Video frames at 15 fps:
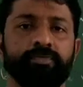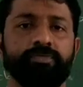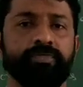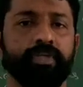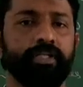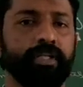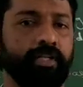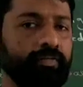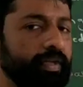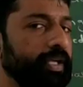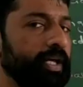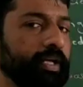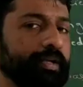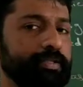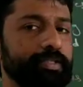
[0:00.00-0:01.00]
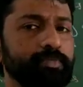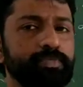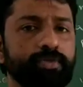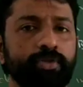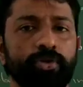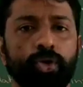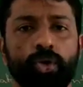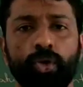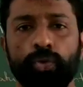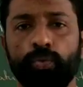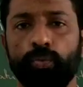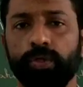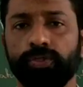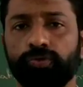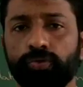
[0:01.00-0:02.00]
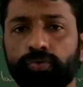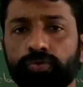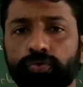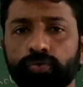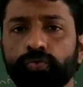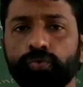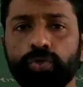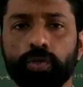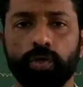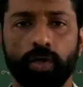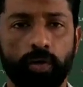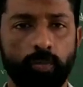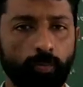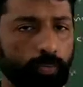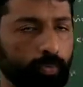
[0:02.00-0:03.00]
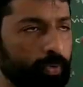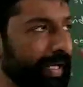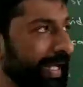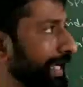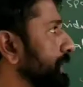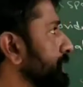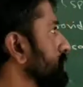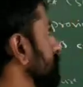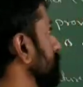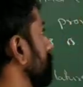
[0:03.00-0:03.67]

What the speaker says: for the living organisms with two components.